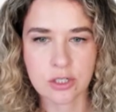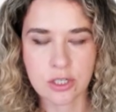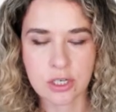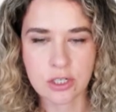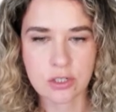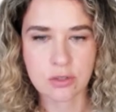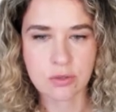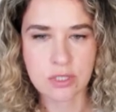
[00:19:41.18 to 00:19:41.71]

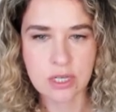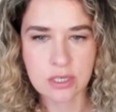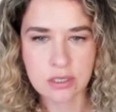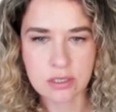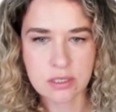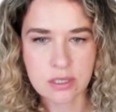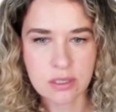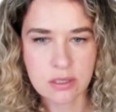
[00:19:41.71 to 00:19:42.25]
Change, looks like
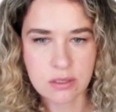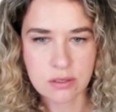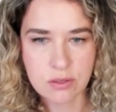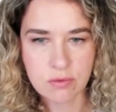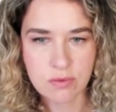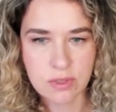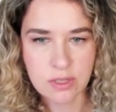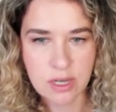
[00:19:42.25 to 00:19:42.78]

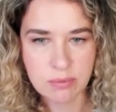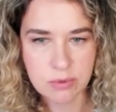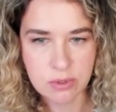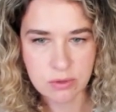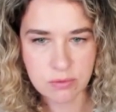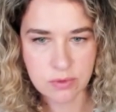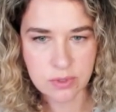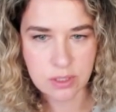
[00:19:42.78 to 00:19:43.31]
something's
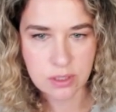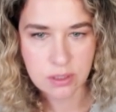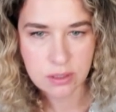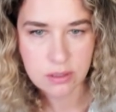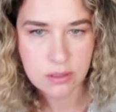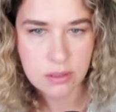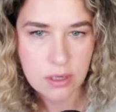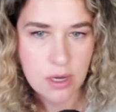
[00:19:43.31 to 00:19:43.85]
overlapping over
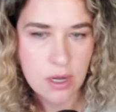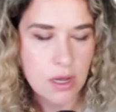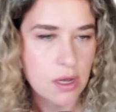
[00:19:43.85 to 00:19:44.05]
here.